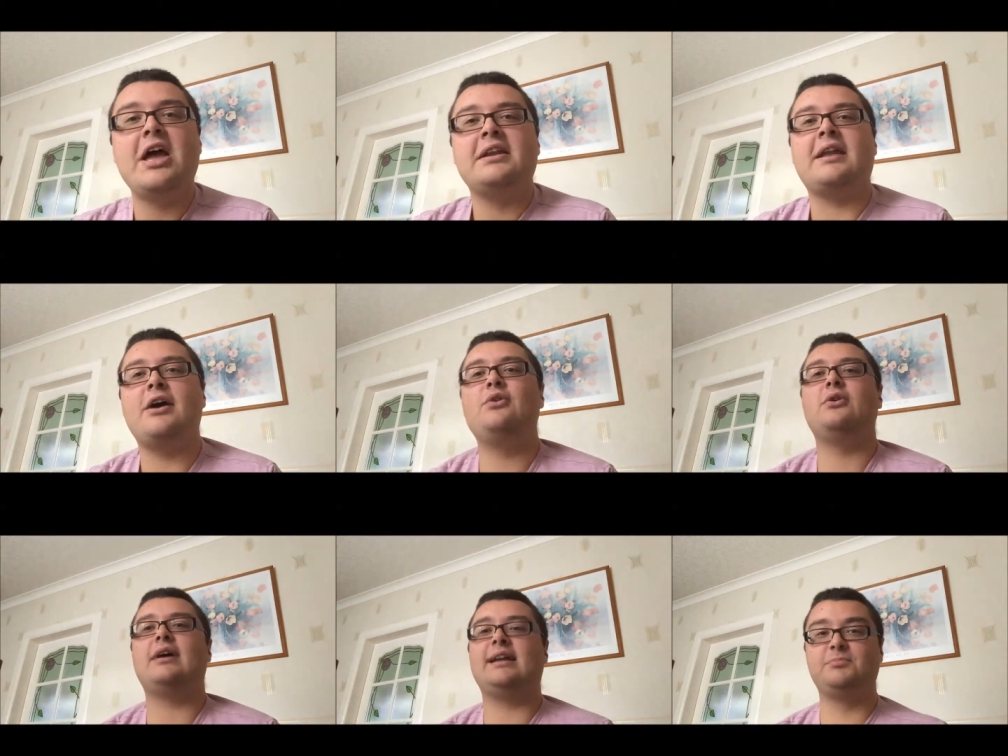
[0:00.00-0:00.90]
Now,
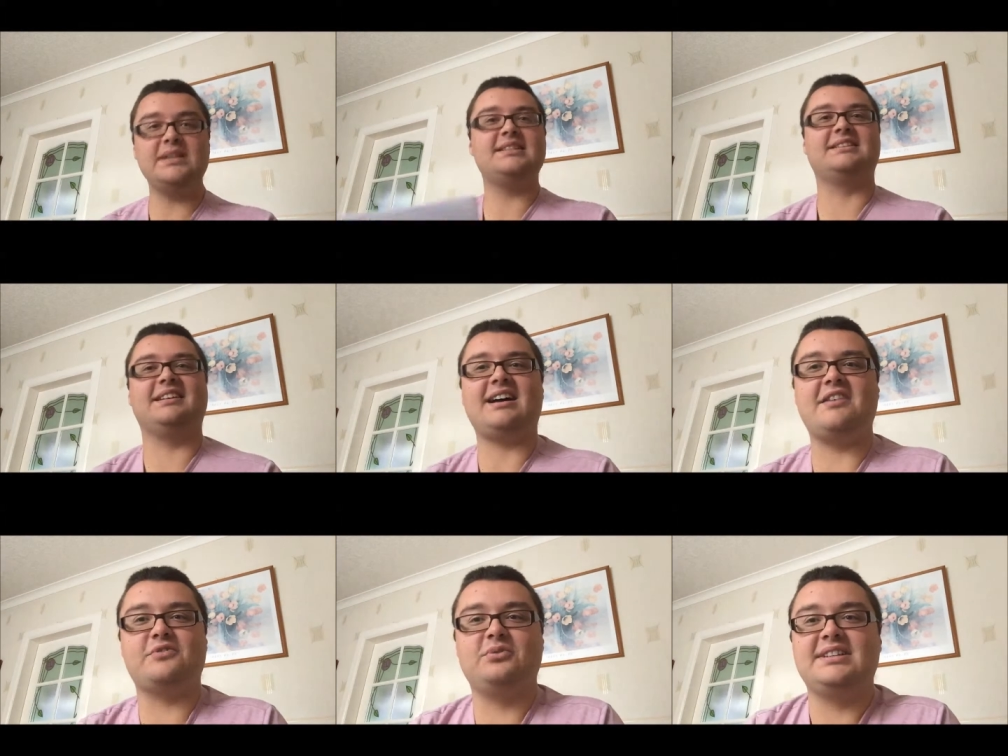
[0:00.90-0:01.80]
admittedly,
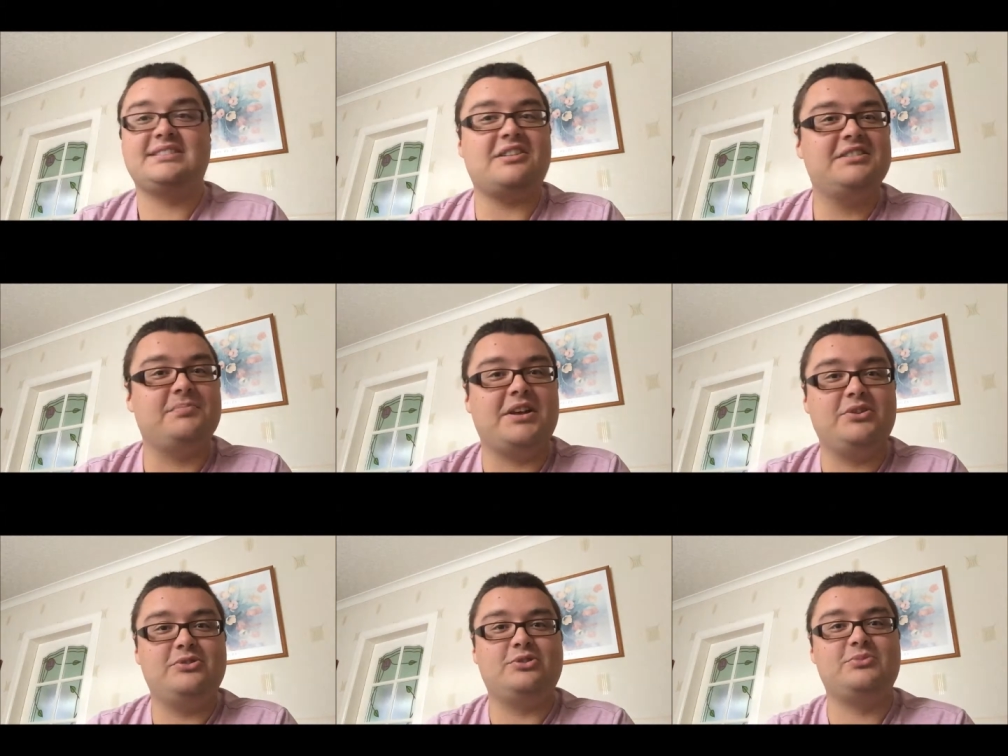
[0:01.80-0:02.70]
I've only started my
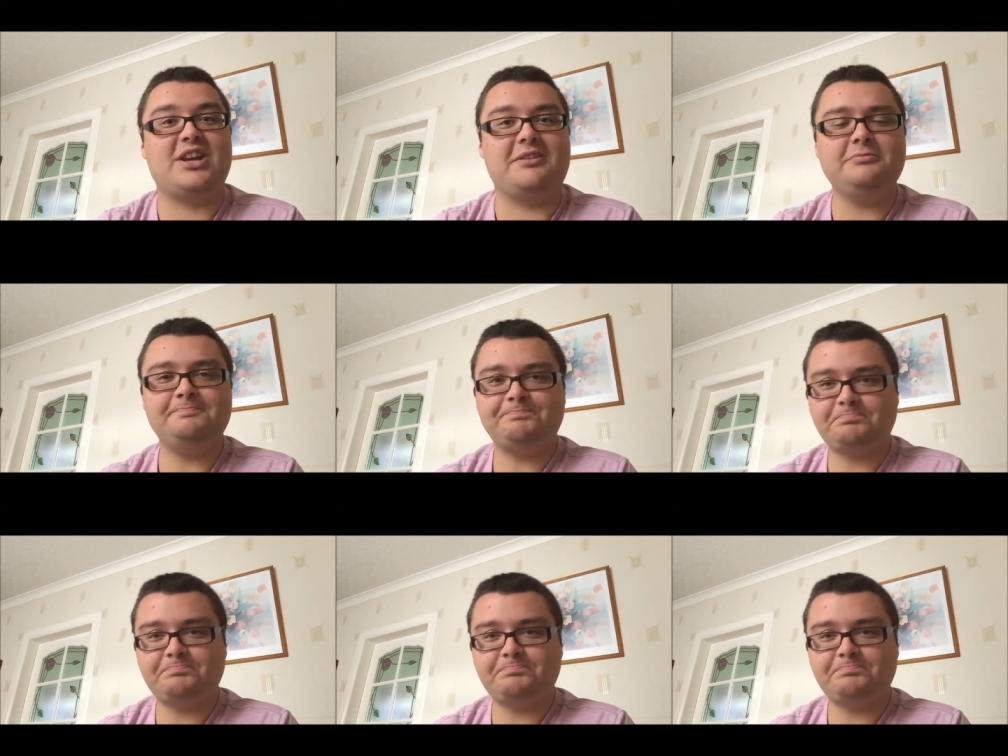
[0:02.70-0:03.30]
YouTube channel,